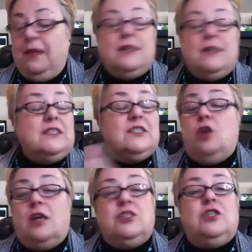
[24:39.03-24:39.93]
because it's
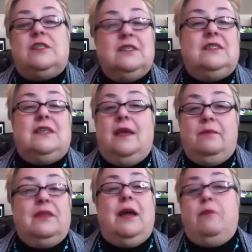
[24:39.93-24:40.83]
not just the
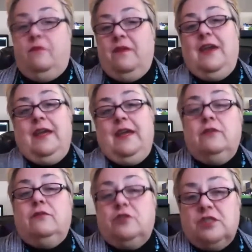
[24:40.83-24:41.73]
same type of VA
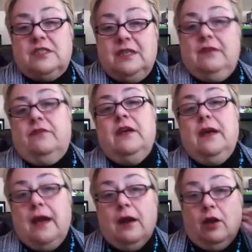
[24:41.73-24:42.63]
that you just give
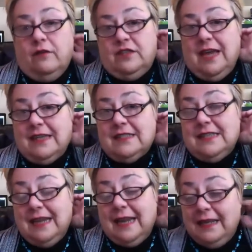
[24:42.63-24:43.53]
a lot of
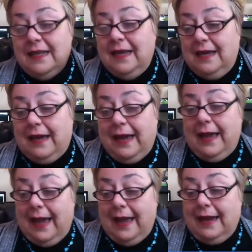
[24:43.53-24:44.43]
tasks. And I need
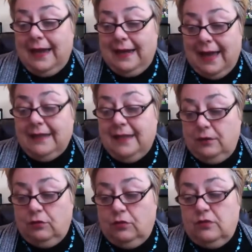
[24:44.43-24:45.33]
I, I, I like
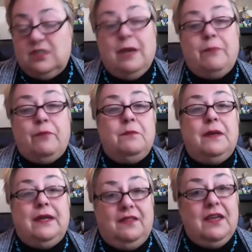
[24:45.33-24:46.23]
that you do separate,
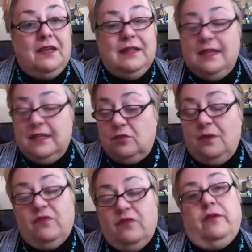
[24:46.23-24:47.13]
but I think it needs
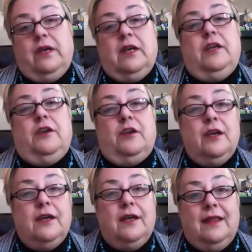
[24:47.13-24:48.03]
to be very clear
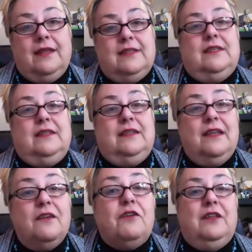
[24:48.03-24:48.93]
that is yeah. a
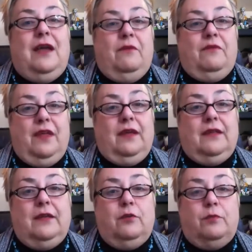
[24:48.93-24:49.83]
different type of
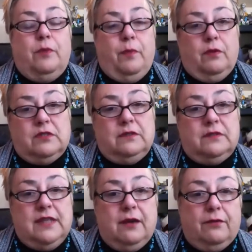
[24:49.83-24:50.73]
thing that you're proposing. Is
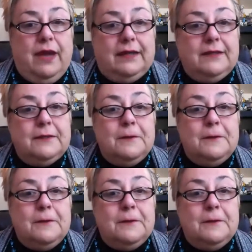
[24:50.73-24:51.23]
that correct?